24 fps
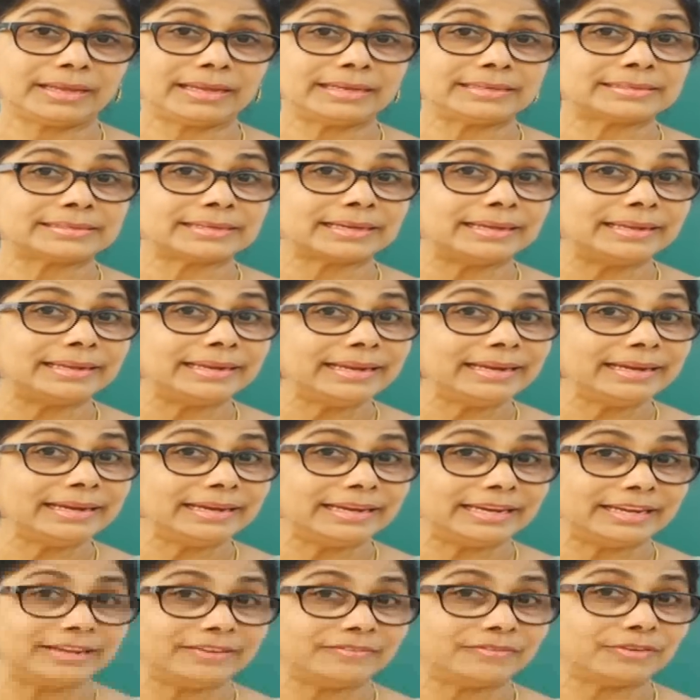It's a green
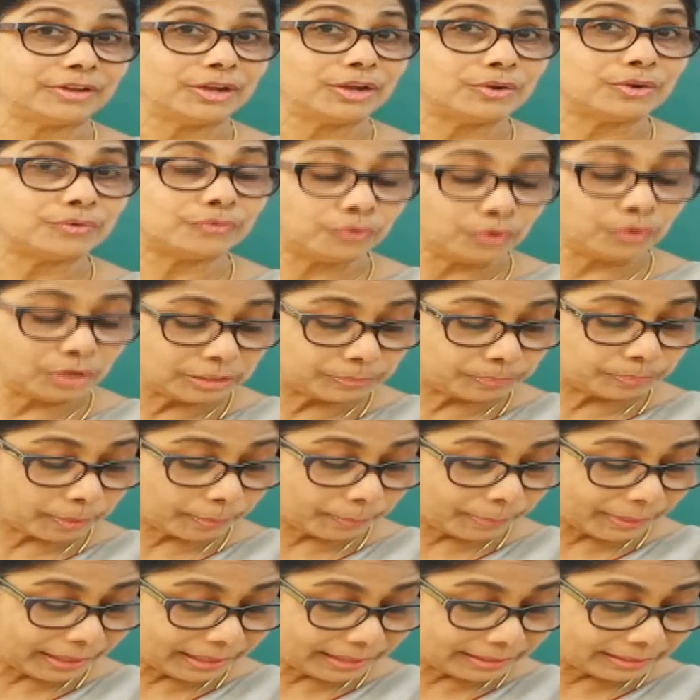leaf. Food is
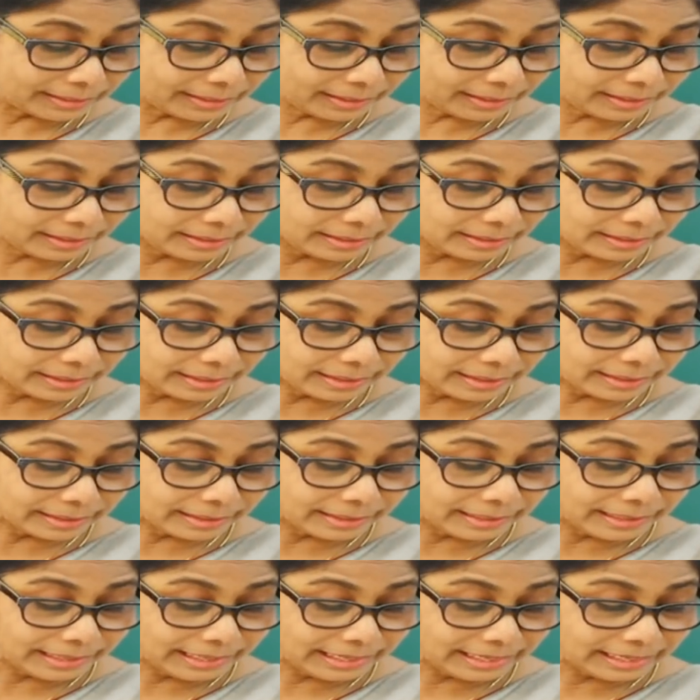prepared in the
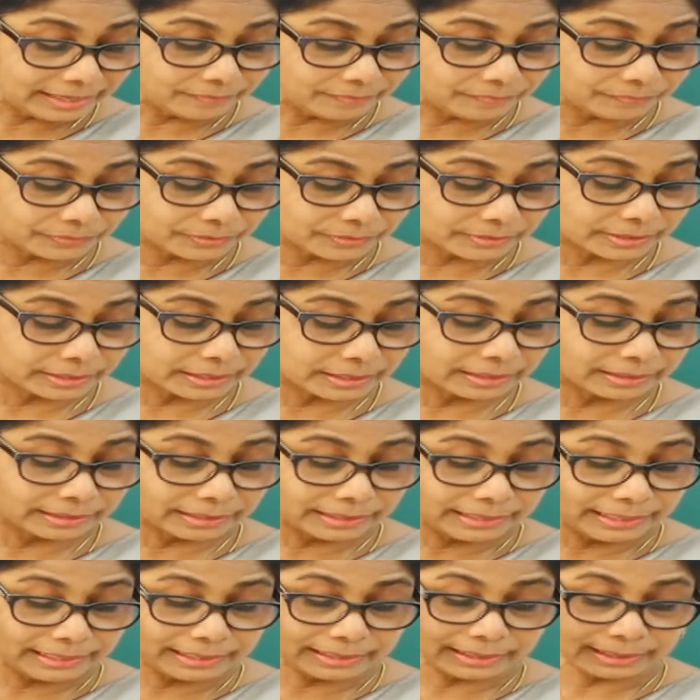green leaves.
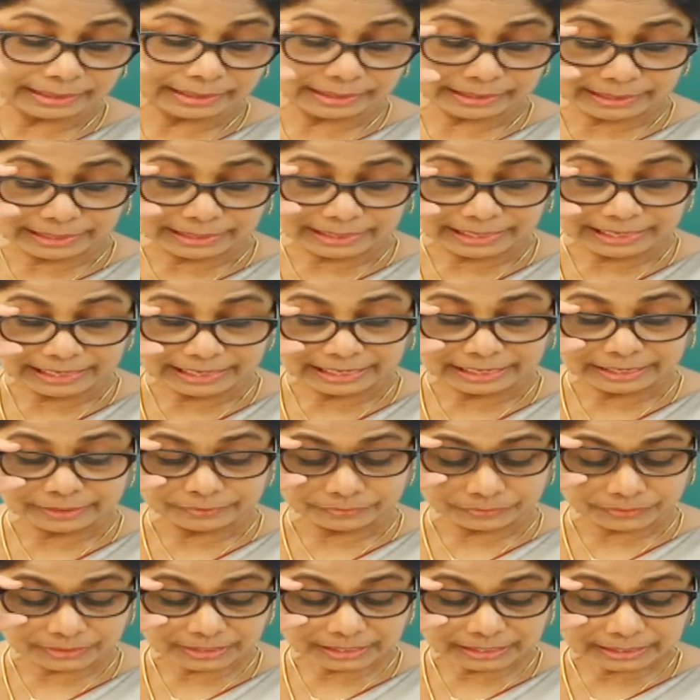Green, green
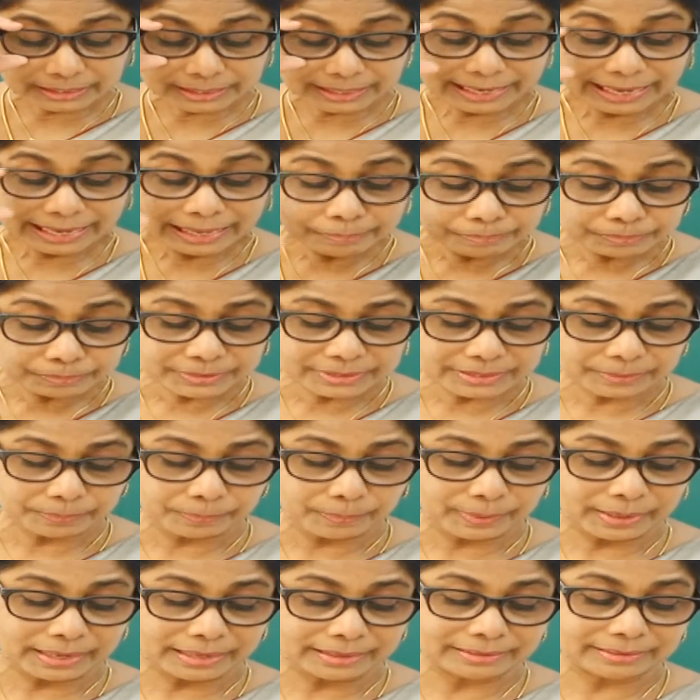leaves helps the
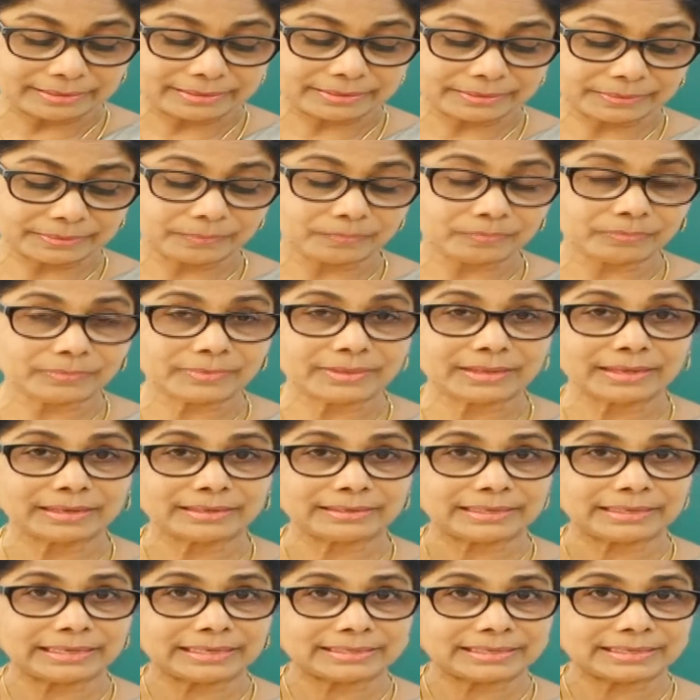plant
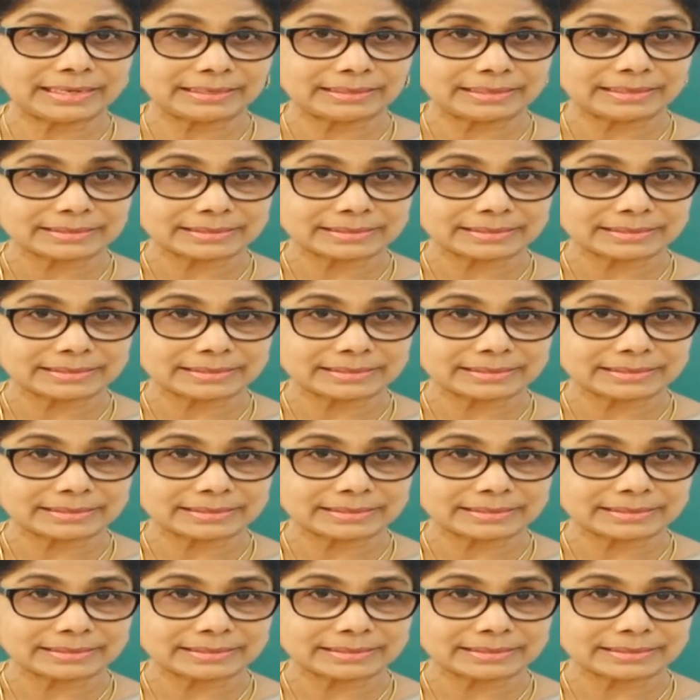taking the